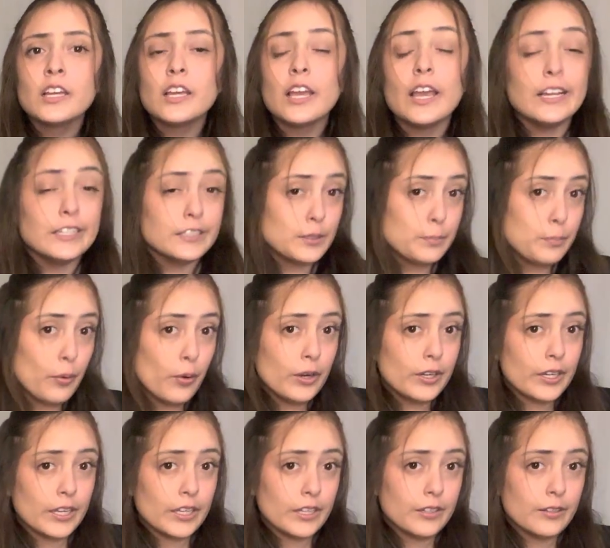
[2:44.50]
and
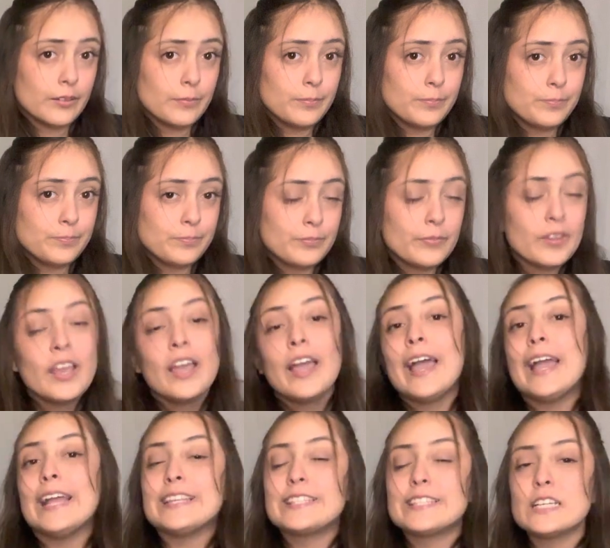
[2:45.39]
deported.
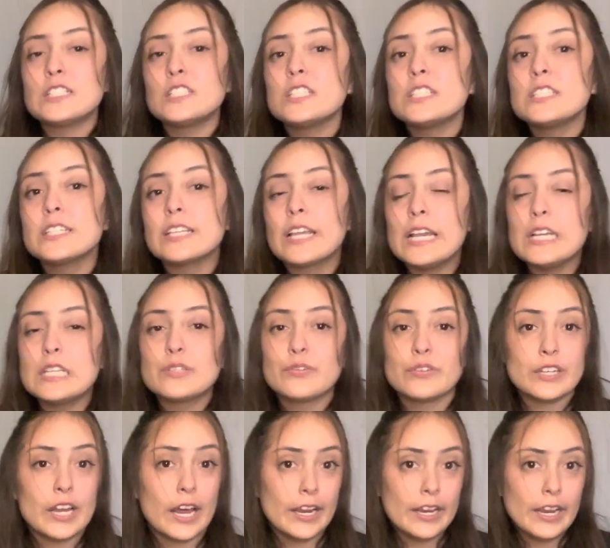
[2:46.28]
And such is the case
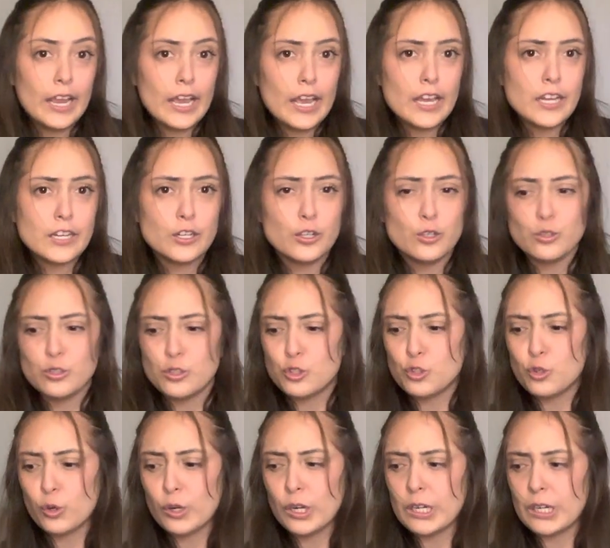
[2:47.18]
for Diane, whose
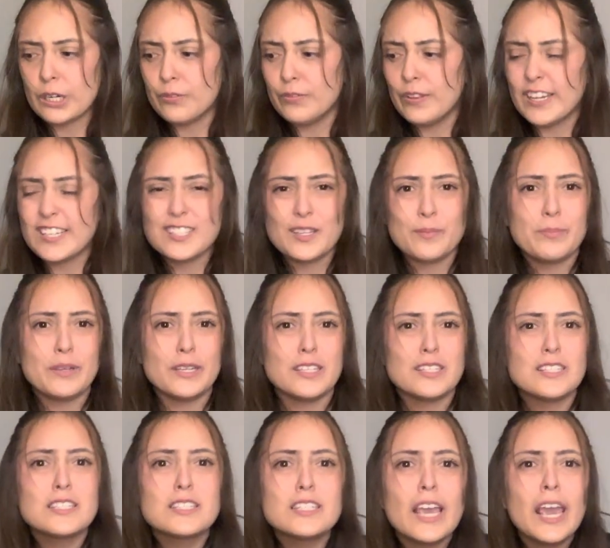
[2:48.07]
story reflects on being
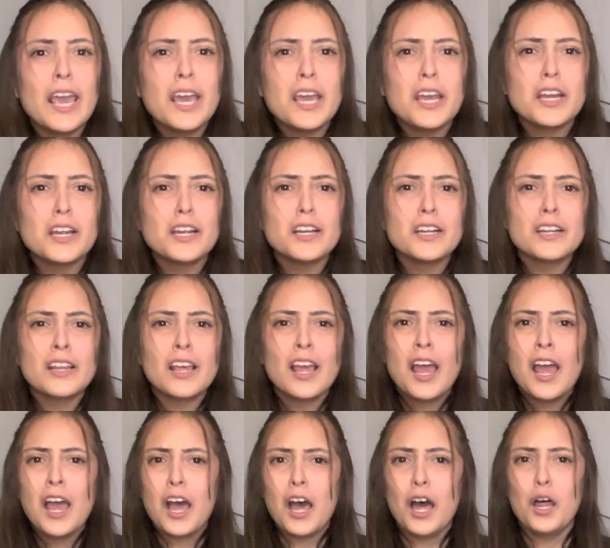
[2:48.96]
scared,
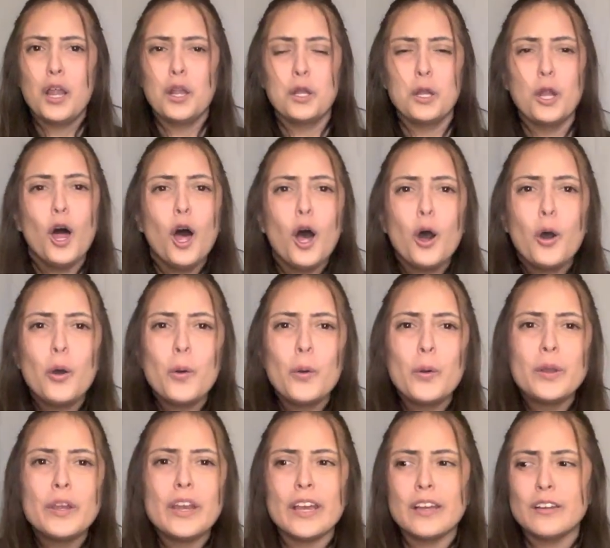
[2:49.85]

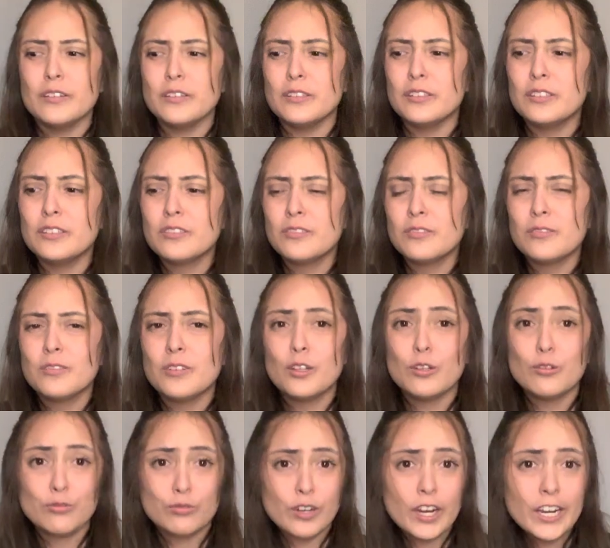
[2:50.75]
alone, and
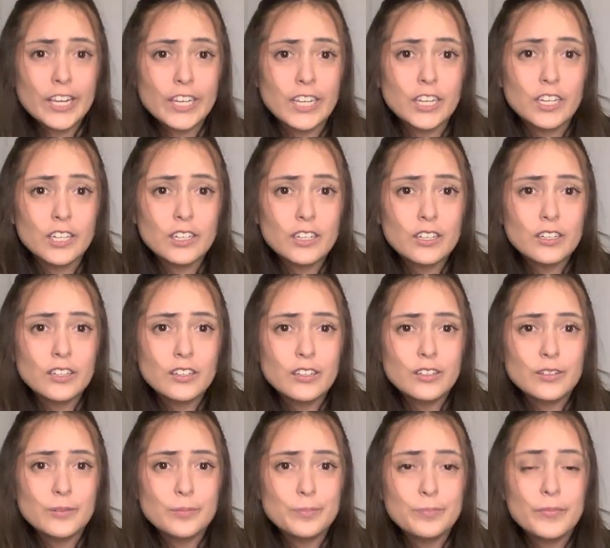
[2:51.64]
afraid.
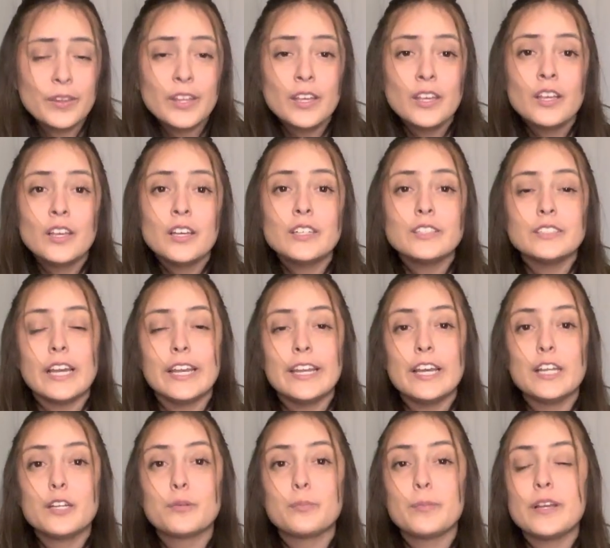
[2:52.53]

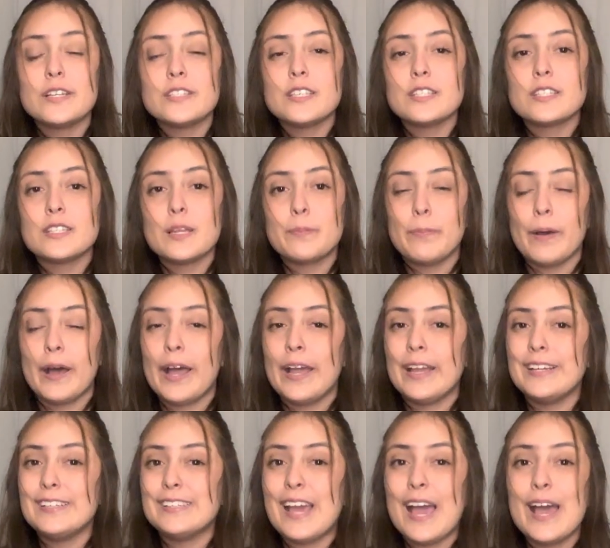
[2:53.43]
Diane reminds us that
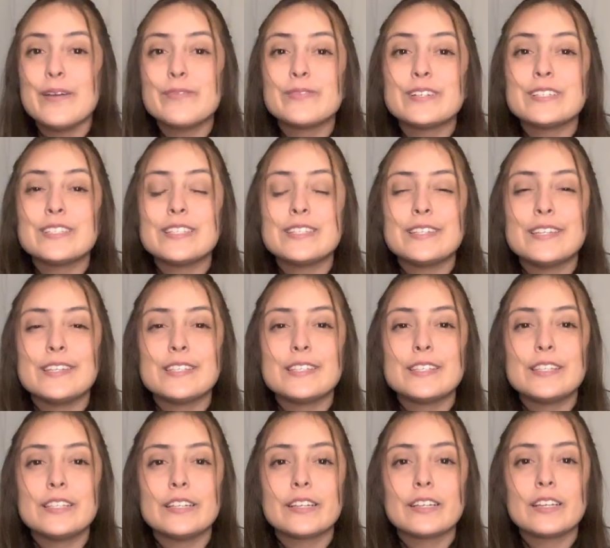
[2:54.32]
behind every
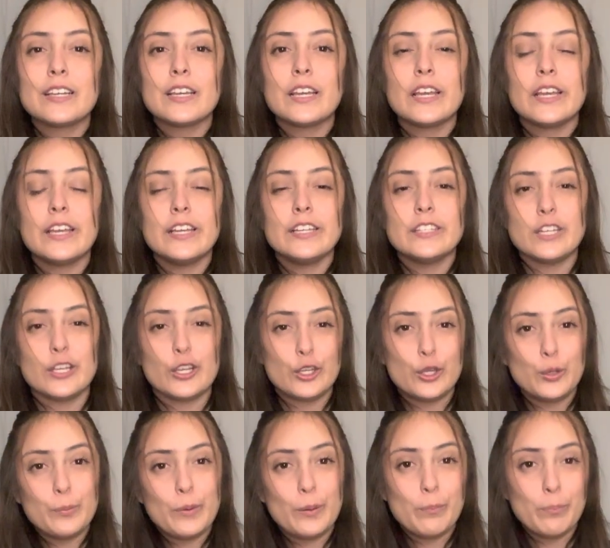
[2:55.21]
statistic is a
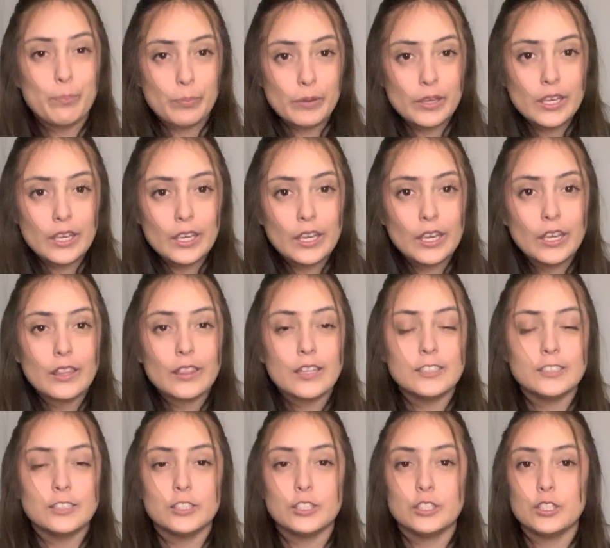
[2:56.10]
human being
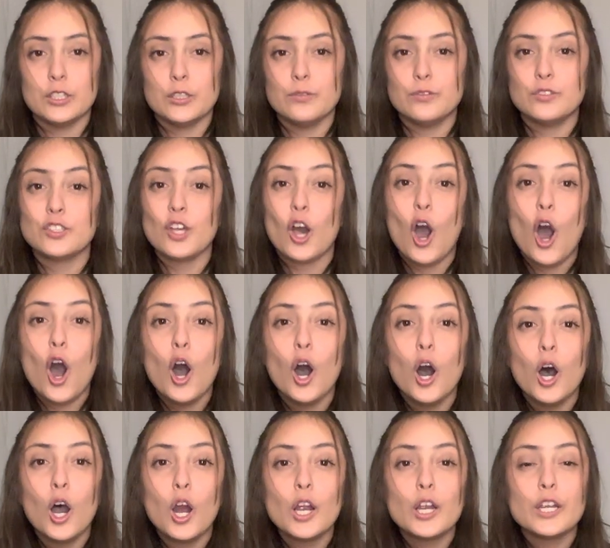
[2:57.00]
that deserves
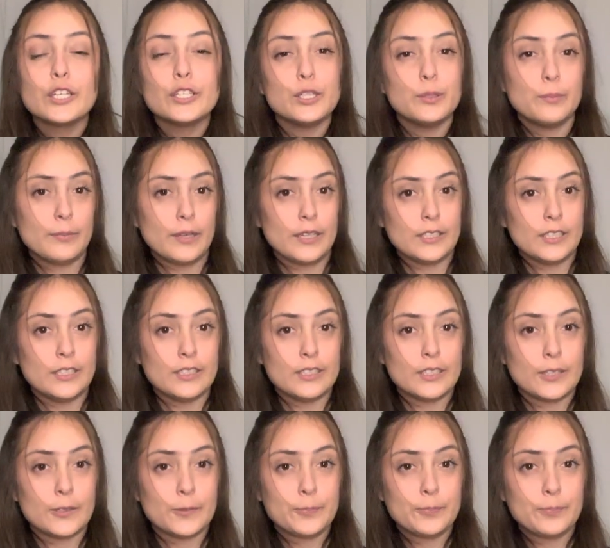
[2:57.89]
our
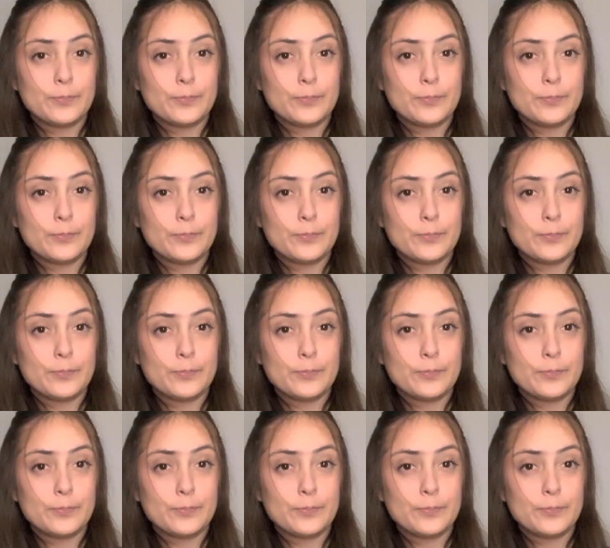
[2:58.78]
humanity.